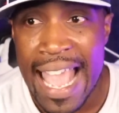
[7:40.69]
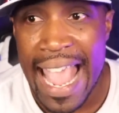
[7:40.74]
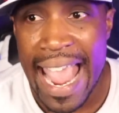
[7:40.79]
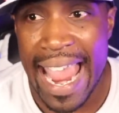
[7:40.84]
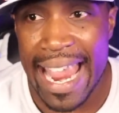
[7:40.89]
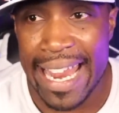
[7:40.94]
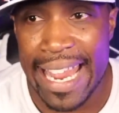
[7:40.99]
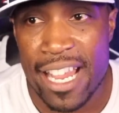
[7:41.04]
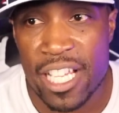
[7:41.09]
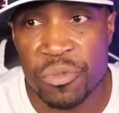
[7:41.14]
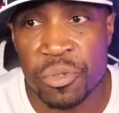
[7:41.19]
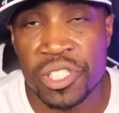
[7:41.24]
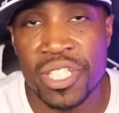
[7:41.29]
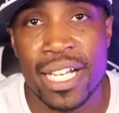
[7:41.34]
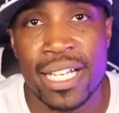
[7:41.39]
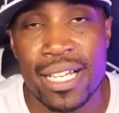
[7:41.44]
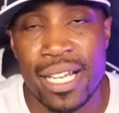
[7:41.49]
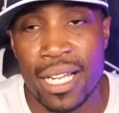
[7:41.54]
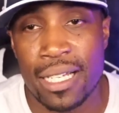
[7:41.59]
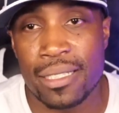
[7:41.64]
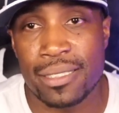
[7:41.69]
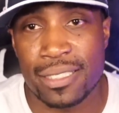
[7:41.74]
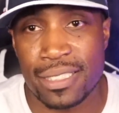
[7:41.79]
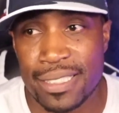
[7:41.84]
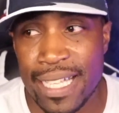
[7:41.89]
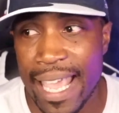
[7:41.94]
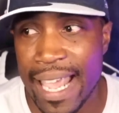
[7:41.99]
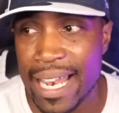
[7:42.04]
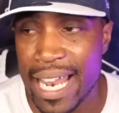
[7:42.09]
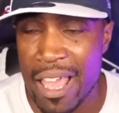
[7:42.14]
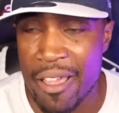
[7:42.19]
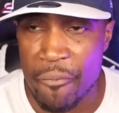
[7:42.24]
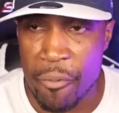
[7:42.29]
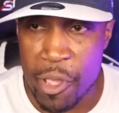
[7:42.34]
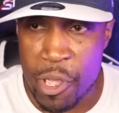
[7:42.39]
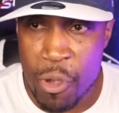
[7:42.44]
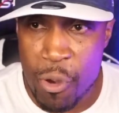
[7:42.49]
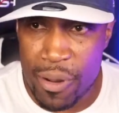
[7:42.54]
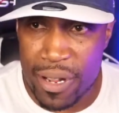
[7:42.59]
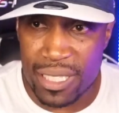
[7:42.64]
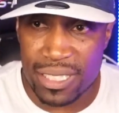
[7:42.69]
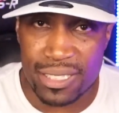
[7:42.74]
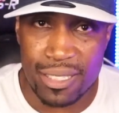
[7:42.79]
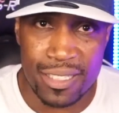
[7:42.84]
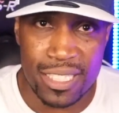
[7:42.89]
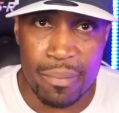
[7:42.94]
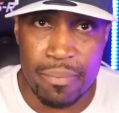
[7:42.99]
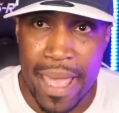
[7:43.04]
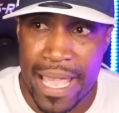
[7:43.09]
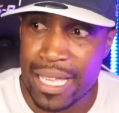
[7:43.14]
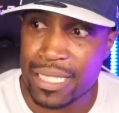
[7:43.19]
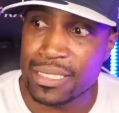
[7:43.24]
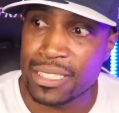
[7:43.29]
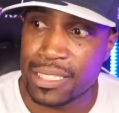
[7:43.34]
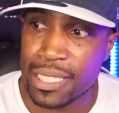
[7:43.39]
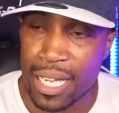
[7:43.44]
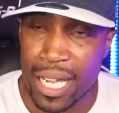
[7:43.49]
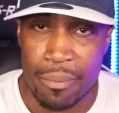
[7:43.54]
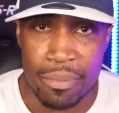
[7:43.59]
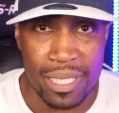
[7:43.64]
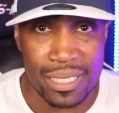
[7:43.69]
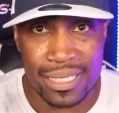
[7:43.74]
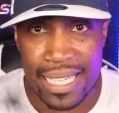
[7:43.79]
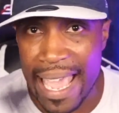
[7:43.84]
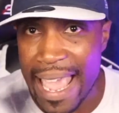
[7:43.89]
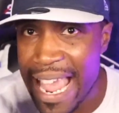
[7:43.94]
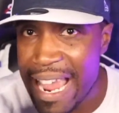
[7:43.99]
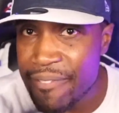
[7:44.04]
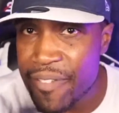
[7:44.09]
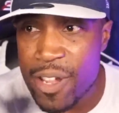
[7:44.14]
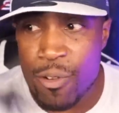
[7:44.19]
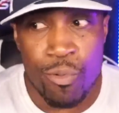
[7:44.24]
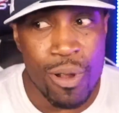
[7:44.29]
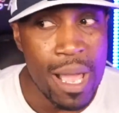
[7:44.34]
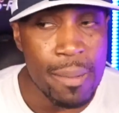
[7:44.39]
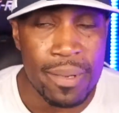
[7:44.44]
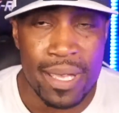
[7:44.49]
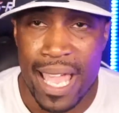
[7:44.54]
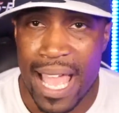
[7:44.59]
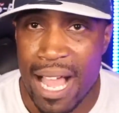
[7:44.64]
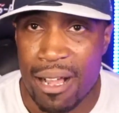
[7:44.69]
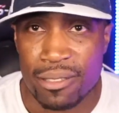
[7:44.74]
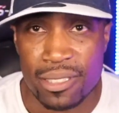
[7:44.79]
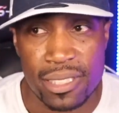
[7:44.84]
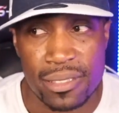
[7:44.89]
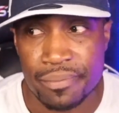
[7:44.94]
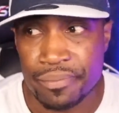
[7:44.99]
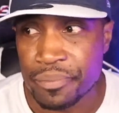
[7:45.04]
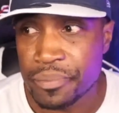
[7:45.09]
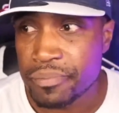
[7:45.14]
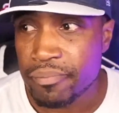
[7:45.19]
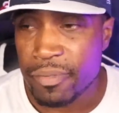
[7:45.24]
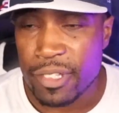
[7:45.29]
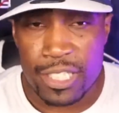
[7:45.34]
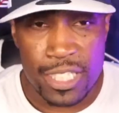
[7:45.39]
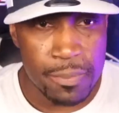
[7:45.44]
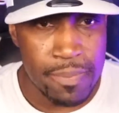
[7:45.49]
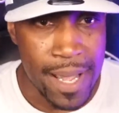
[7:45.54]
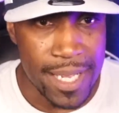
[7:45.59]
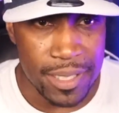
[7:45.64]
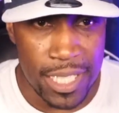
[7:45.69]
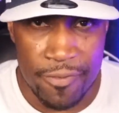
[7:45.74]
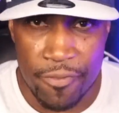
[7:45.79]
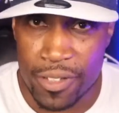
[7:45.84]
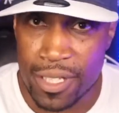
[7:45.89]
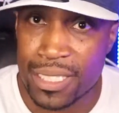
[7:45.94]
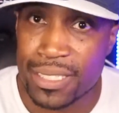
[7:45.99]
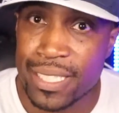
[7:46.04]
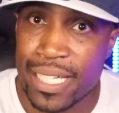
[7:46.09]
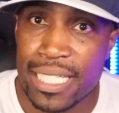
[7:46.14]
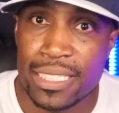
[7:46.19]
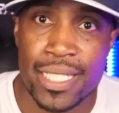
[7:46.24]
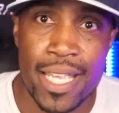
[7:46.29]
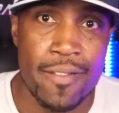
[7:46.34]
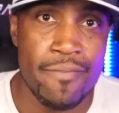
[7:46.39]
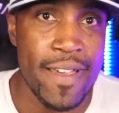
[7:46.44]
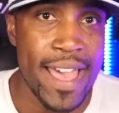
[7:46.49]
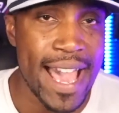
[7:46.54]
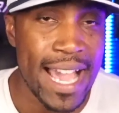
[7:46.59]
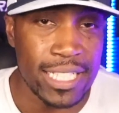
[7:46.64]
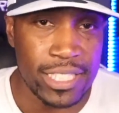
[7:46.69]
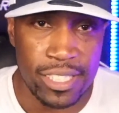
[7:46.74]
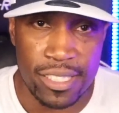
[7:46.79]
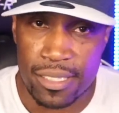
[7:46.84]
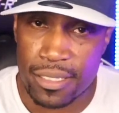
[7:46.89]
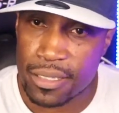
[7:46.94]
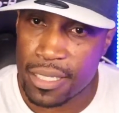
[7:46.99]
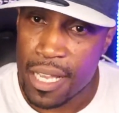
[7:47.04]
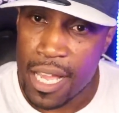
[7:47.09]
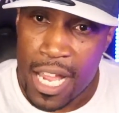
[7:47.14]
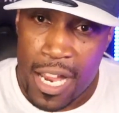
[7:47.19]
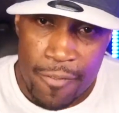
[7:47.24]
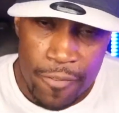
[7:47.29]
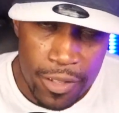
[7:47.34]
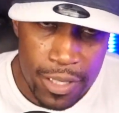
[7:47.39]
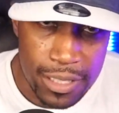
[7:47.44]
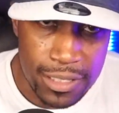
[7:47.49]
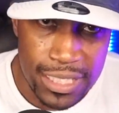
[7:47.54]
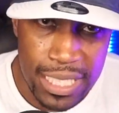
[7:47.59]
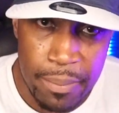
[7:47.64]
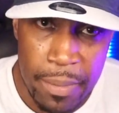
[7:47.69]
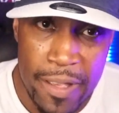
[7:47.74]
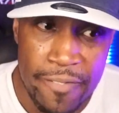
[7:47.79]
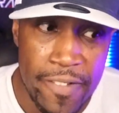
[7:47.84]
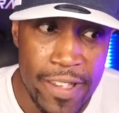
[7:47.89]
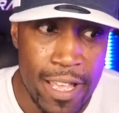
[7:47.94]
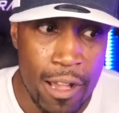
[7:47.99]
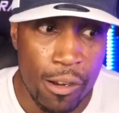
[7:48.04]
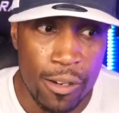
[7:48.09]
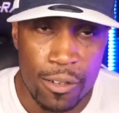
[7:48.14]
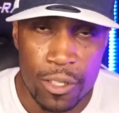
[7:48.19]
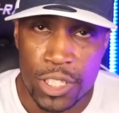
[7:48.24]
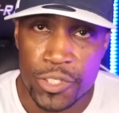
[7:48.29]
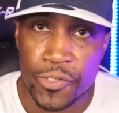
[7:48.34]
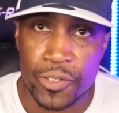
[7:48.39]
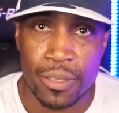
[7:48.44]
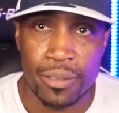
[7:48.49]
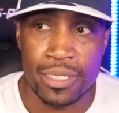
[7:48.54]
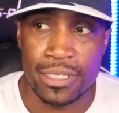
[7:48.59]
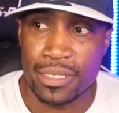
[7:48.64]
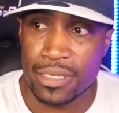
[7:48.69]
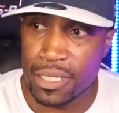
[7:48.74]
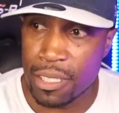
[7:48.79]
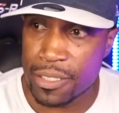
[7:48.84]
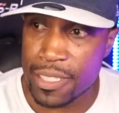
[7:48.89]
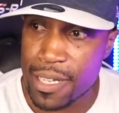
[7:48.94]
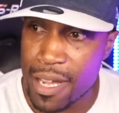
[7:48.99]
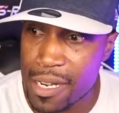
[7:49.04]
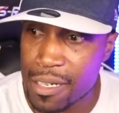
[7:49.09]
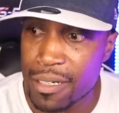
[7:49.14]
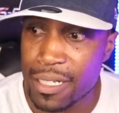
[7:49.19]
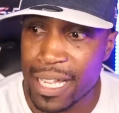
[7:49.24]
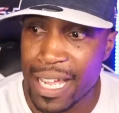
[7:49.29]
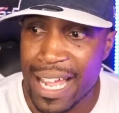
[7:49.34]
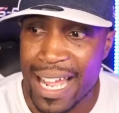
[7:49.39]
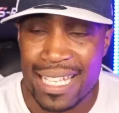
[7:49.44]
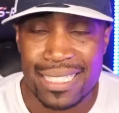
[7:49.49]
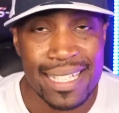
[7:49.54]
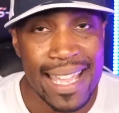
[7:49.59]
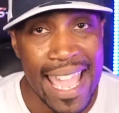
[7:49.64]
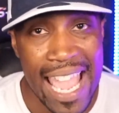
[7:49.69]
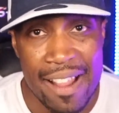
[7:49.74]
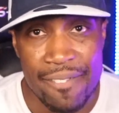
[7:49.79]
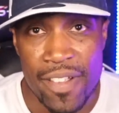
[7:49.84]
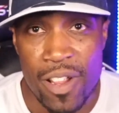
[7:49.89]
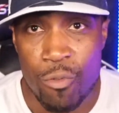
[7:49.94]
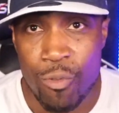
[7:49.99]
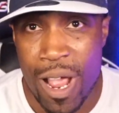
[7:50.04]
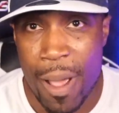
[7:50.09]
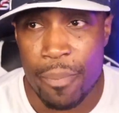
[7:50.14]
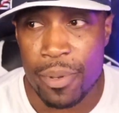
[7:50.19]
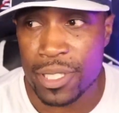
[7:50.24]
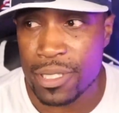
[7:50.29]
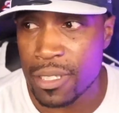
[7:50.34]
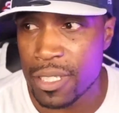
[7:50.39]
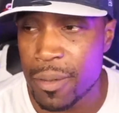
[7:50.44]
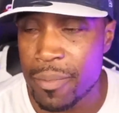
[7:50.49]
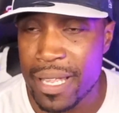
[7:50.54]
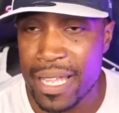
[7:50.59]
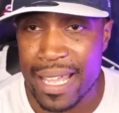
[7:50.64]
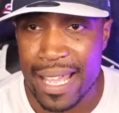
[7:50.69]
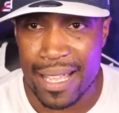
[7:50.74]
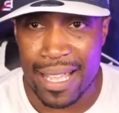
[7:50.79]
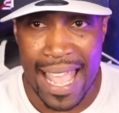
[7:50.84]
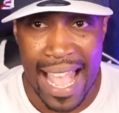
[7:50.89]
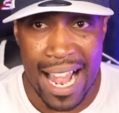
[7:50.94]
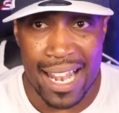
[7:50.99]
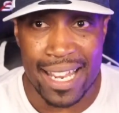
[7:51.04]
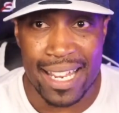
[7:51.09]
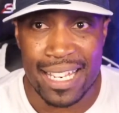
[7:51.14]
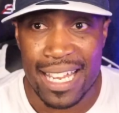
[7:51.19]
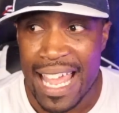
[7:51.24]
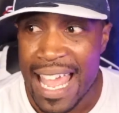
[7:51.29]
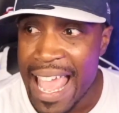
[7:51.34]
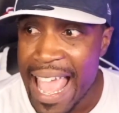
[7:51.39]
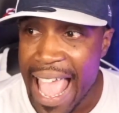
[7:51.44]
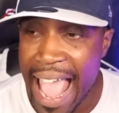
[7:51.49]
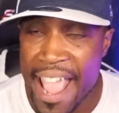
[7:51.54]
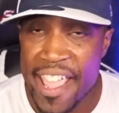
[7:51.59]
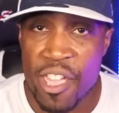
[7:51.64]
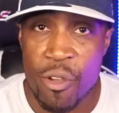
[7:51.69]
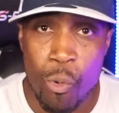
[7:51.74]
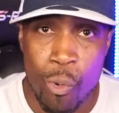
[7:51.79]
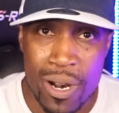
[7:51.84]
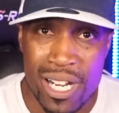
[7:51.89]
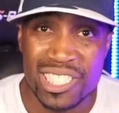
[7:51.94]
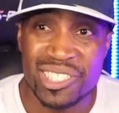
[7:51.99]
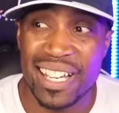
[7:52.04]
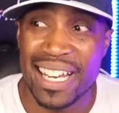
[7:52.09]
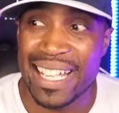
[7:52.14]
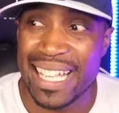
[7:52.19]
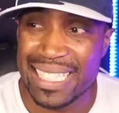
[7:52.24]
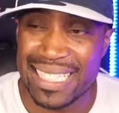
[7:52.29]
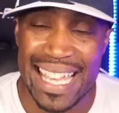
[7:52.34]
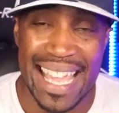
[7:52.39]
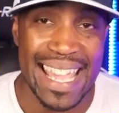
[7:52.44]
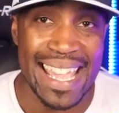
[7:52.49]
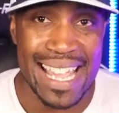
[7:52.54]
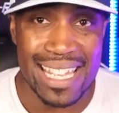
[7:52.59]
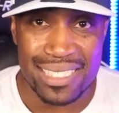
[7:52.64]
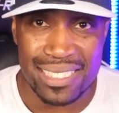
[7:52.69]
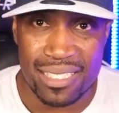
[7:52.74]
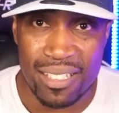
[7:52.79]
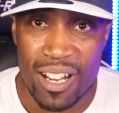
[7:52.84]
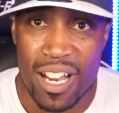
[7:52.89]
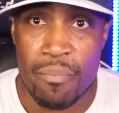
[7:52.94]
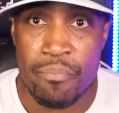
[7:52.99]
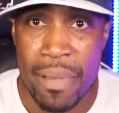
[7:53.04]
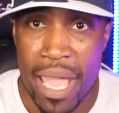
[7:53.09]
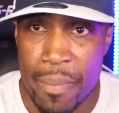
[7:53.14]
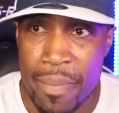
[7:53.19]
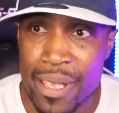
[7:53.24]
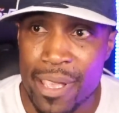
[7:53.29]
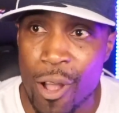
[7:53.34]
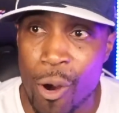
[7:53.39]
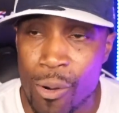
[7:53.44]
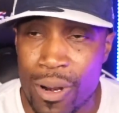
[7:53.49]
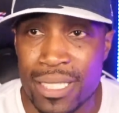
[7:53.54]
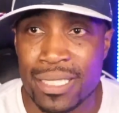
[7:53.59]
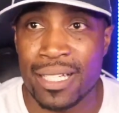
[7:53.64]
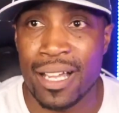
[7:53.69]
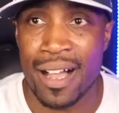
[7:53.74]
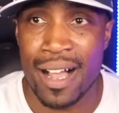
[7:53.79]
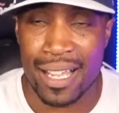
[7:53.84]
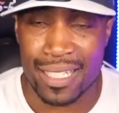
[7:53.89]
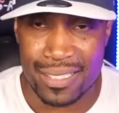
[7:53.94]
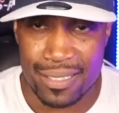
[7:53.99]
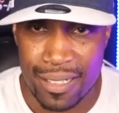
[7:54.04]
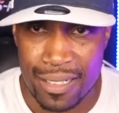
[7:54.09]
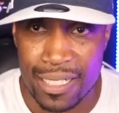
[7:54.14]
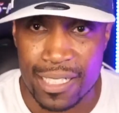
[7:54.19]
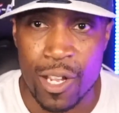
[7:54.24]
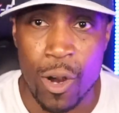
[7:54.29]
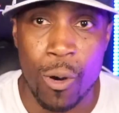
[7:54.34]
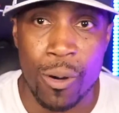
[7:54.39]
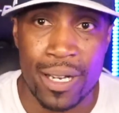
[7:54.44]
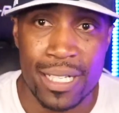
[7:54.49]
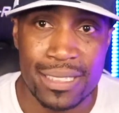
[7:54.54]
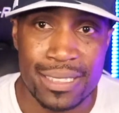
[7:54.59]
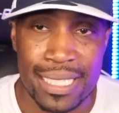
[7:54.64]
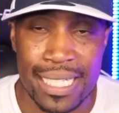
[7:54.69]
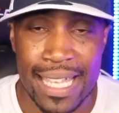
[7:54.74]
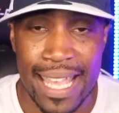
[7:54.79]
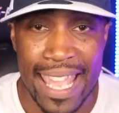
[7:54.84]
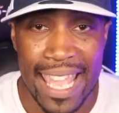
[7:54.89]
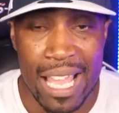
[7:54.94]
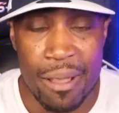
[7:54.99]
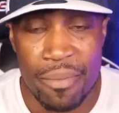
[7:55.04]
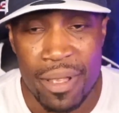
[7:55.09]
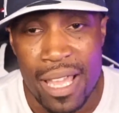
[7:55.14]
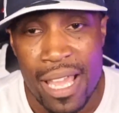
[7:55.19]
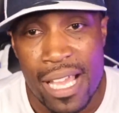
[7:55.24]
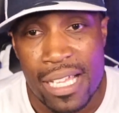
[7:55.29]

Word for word: And here's what you got to understand. If you can start to make a jump, because every rep counts, especially for the T J Vashers, for the Simi Fiocos, for those, those younger guys, every rep is going to be counted, and you want to try to get that head start, maybe going into Oxnard and going into camp.